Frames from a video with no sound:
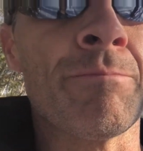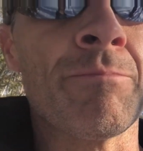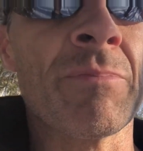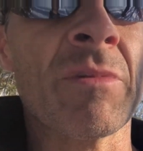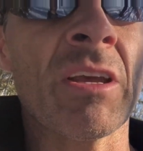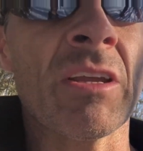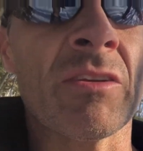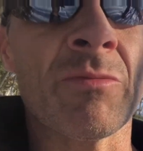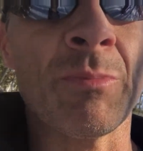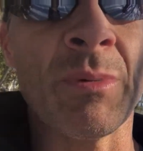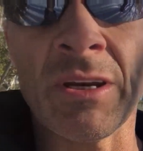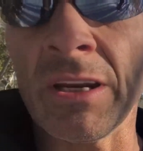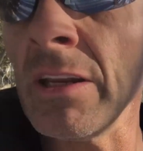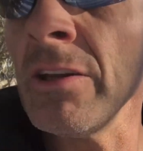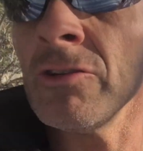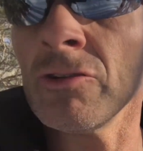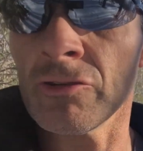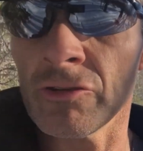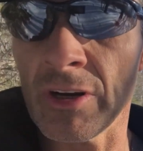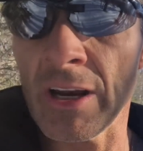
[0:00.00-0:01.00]
It's been
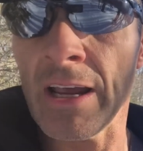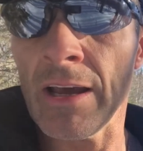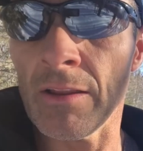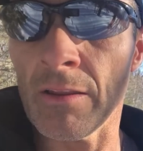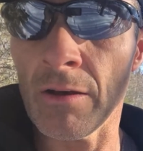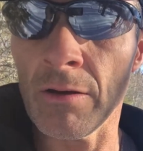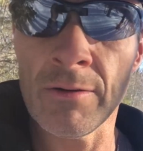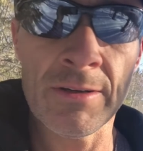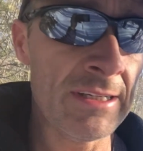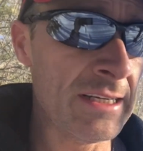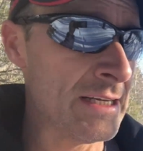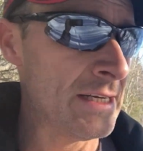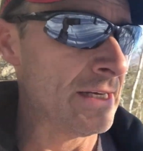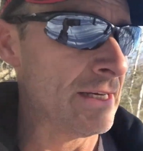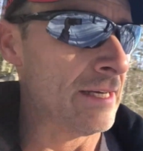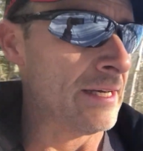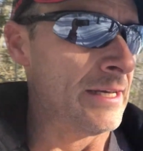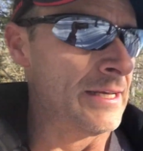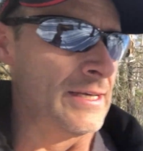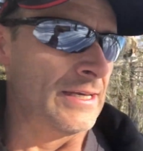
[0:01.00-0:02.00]
easier now though.
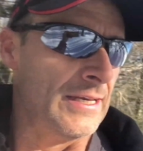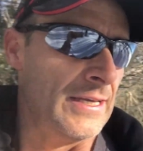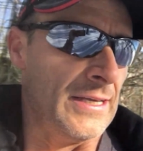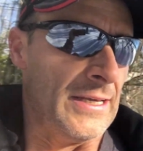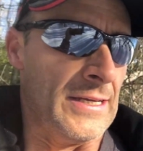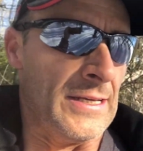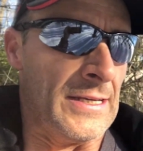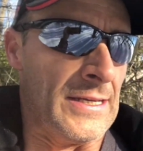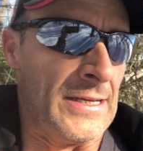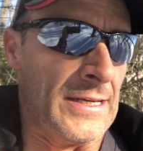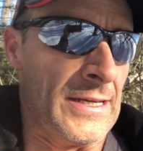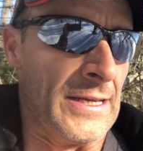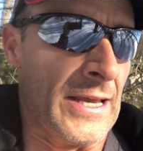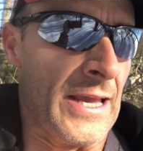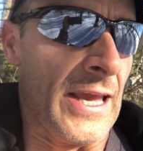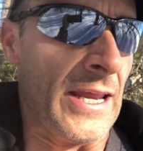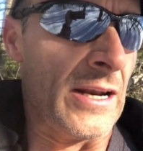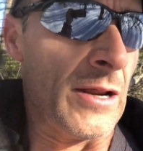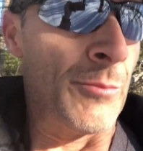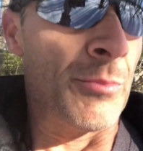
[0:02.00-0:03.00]

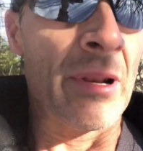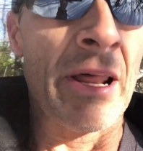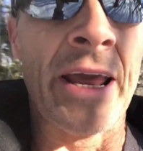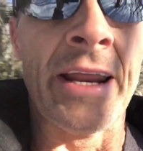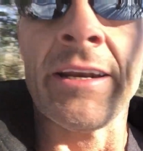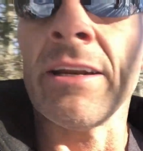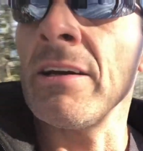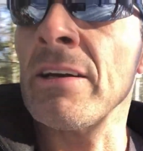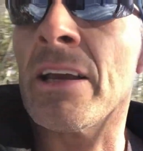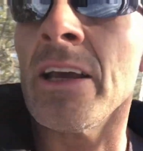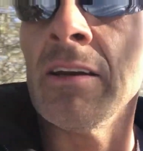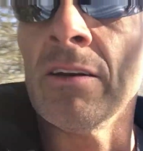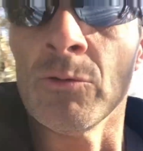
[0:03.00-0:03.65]
And I'm planning on getting a